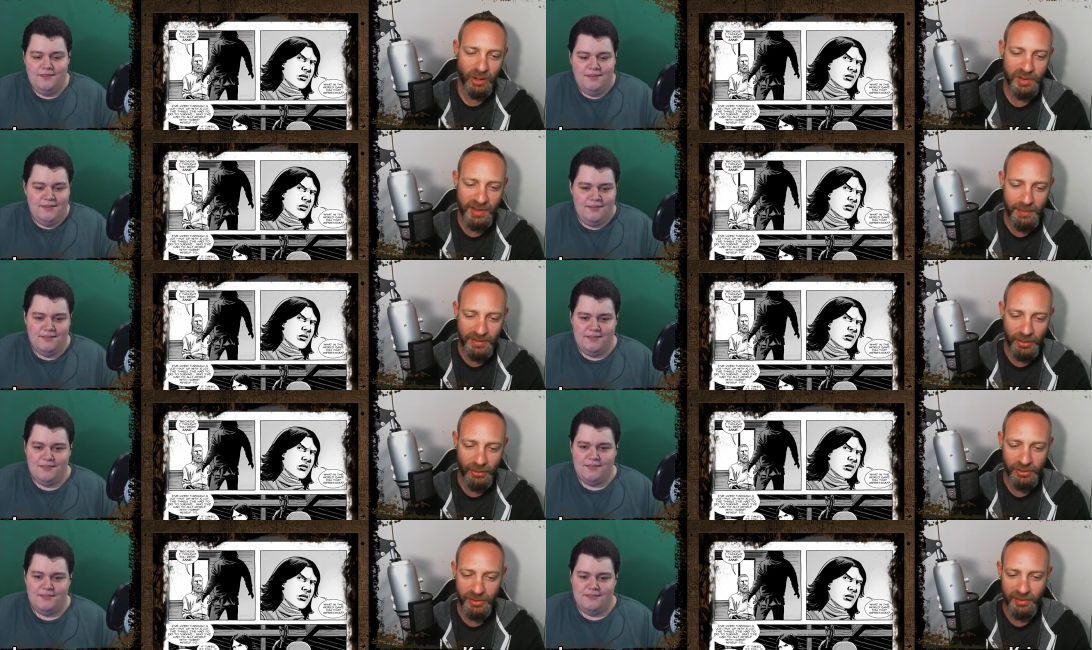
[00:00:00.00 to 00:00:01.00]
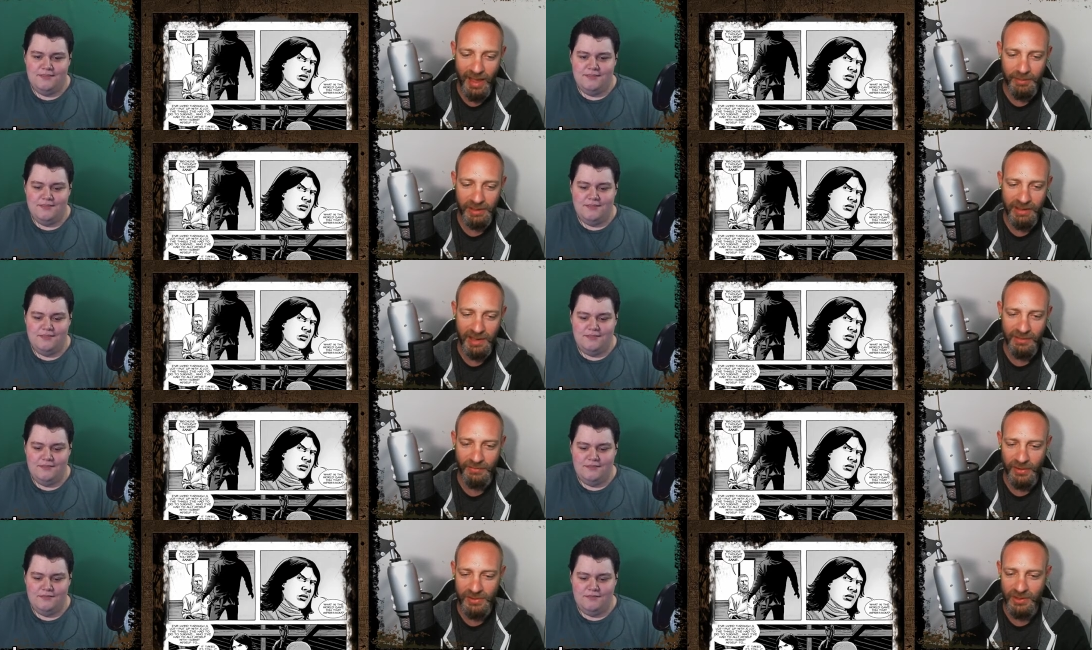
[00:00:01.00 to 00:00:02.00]
Speaker 1: no, he stops the third slap. He takes the
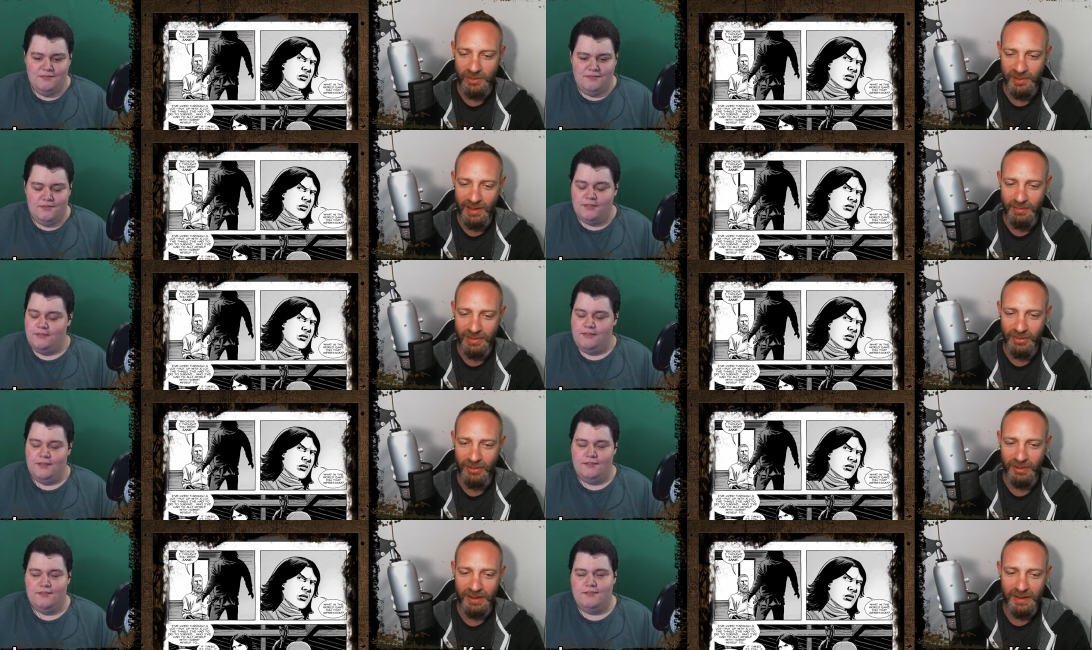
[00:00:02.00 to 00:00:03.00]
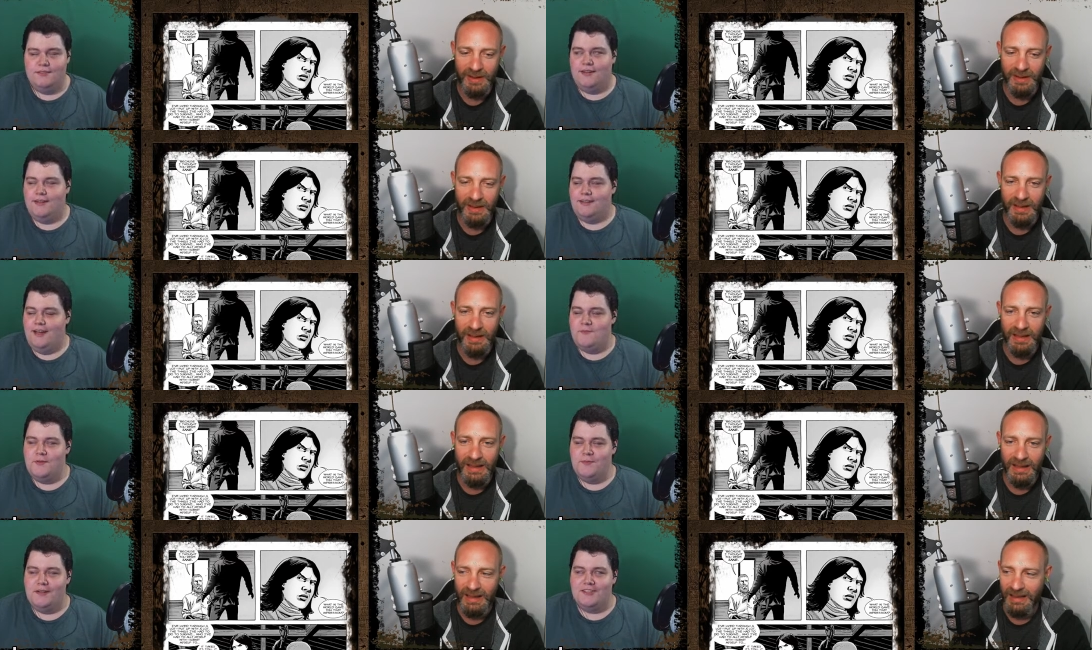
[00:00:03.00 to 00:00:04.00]
first two and stops yeah. the third.
Speaker 2: God, I've been
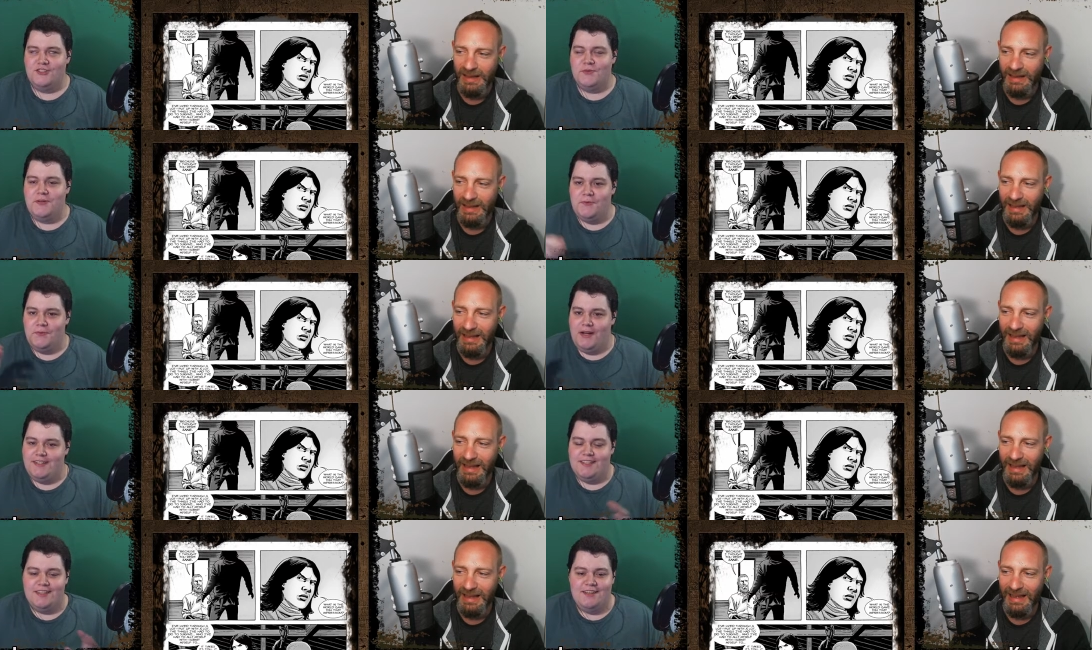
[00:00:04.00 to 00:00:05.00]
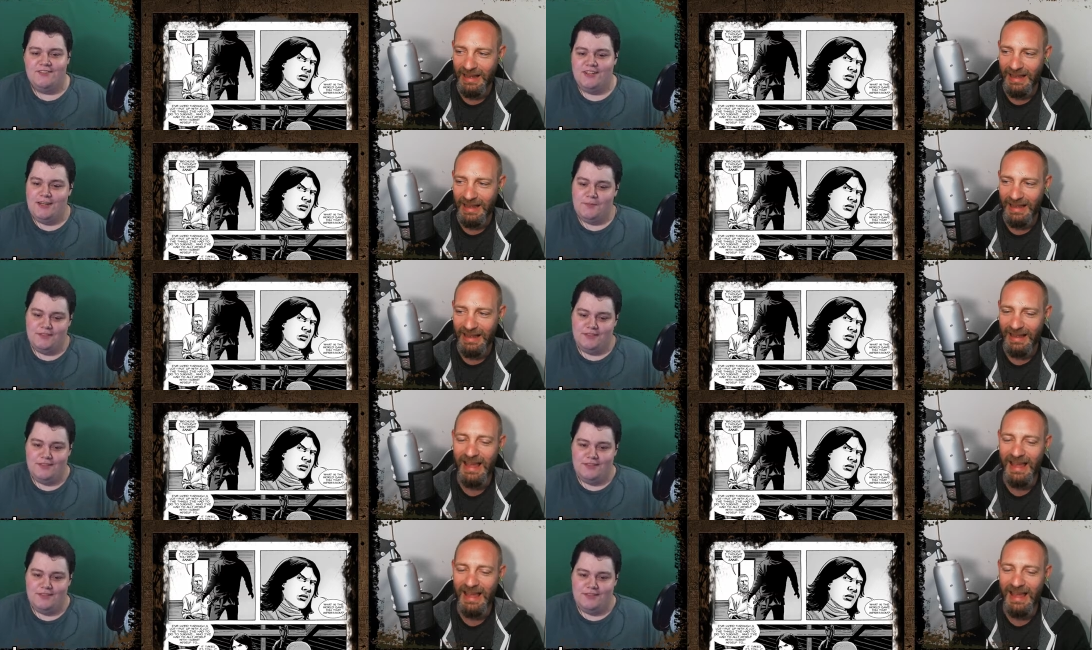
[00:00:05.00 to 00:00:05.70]
reading so many right to left comics lately.